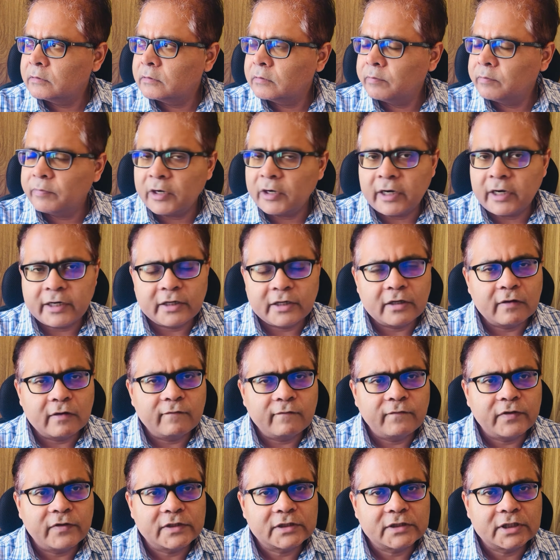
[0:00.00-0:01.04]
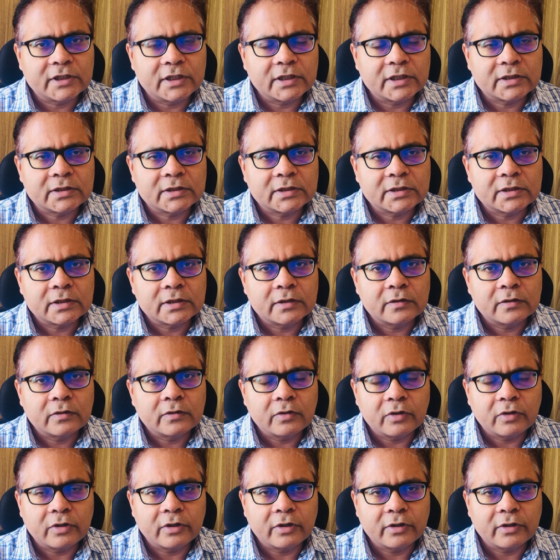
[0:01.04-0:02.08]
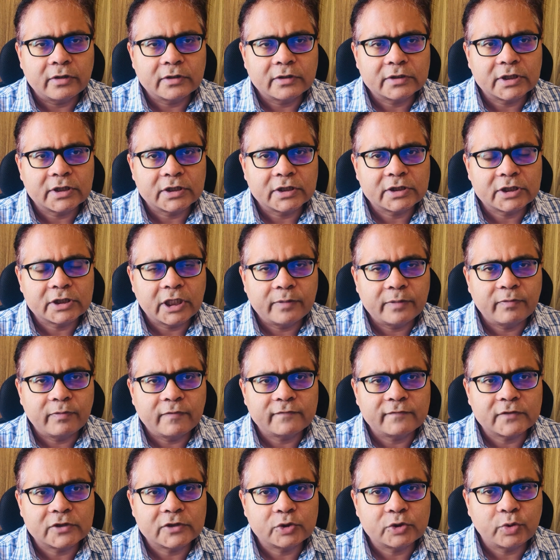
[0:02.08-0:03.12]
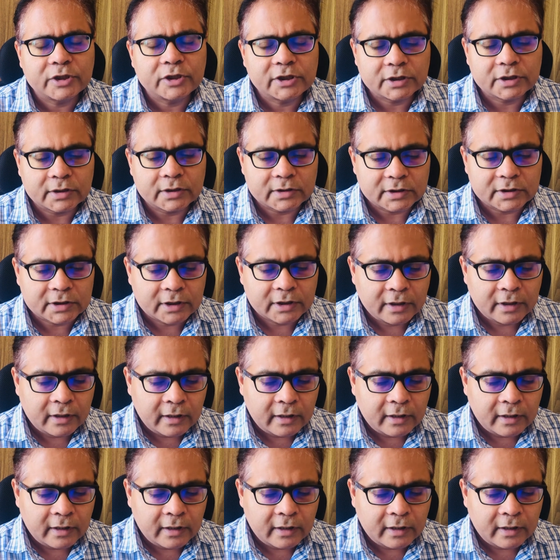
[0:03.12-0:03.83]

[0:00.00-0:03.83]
particle physics or such type of situations.